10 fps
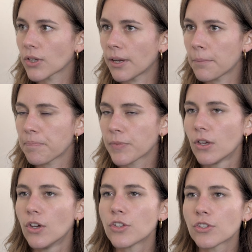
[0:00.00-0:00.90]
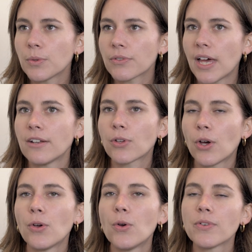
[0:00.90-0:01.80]
Okay. So we've kind of
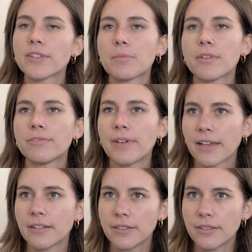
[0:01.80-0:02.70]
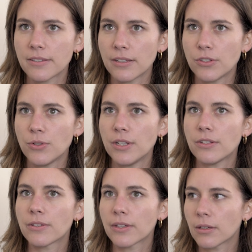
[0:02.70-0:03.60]
gone over some of the factors that you need
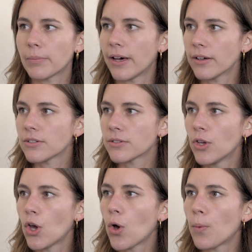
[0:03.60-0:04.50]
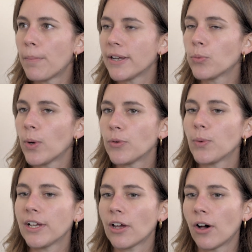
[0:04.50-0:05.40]
to think about. But when
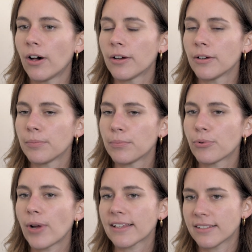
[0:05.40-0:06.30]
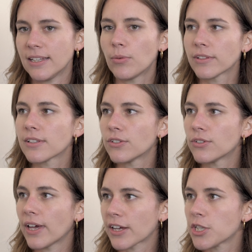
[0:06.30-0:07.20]
we are practically wanting
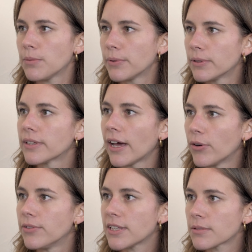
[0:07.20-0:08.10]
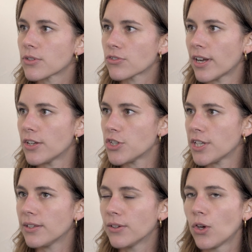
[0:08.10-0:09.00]
to actually build our investment
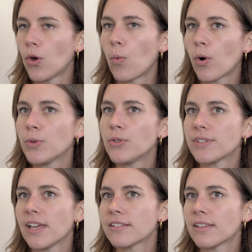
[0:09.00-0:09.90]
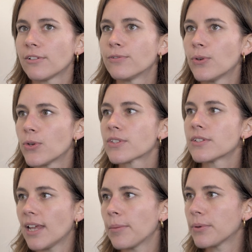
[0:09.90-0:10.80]
strategy, what would you say is that first
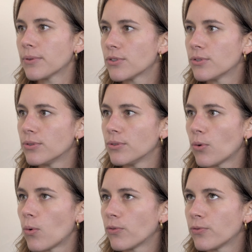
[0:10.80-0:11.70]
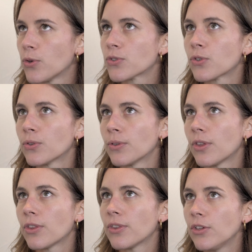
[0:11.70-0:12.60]
step to, or first
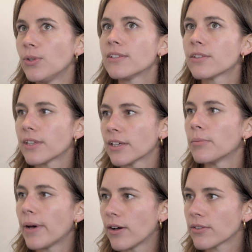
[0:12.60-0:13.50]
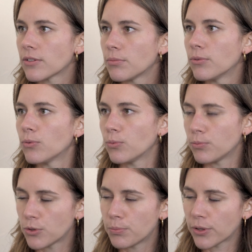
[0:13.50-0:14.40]
thing you need to think about
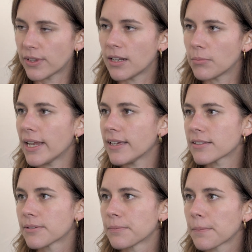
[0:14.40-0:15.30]
to put that in place?